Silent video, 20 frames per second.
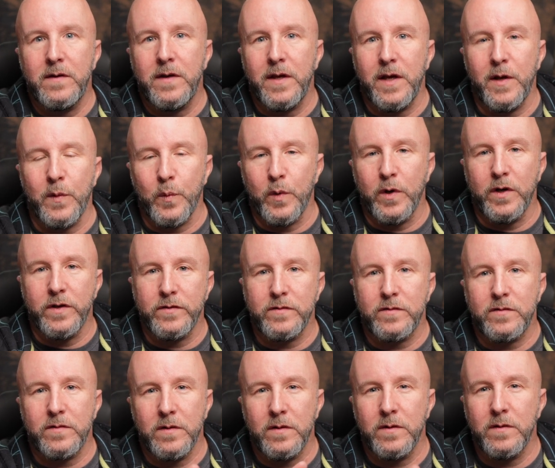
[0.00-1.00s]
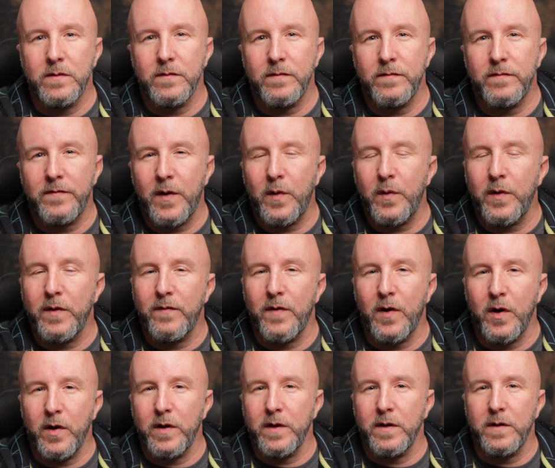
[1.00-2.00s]
it was very,
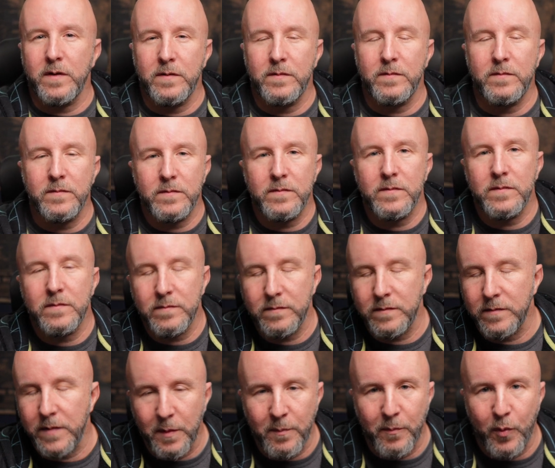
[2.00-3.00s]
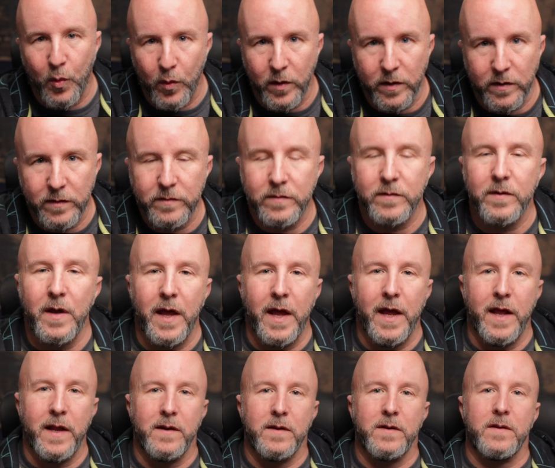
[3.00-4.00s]
very important.
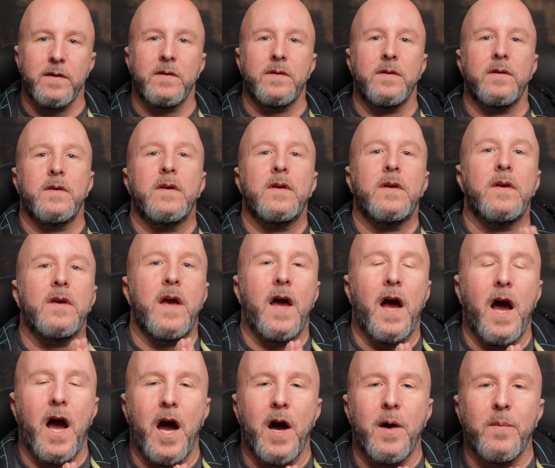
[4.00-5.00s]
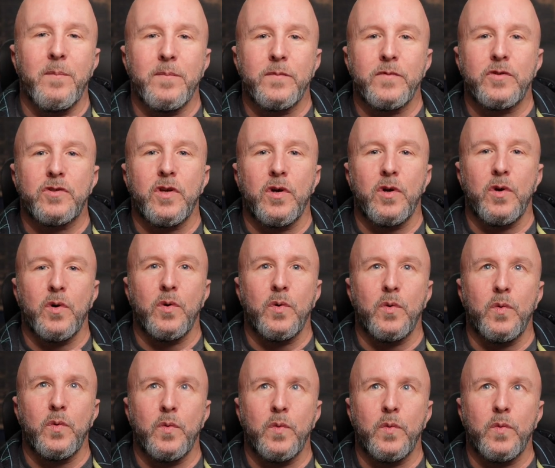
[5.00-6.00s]
And
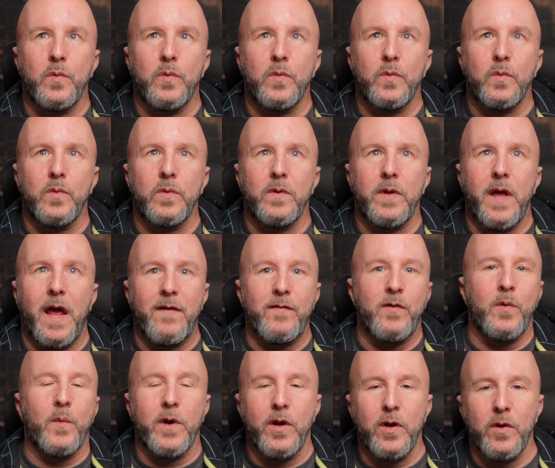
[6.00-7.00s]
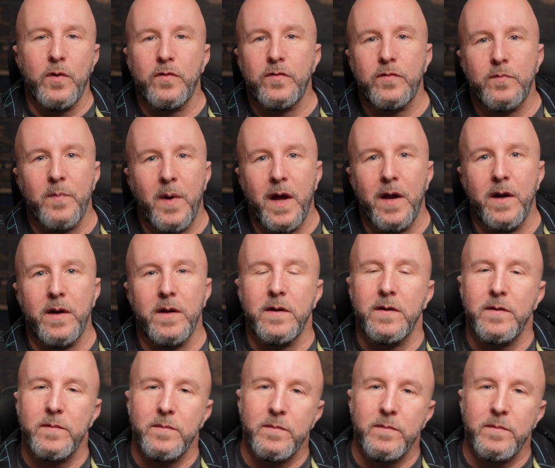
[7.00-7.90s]
so everyone knows my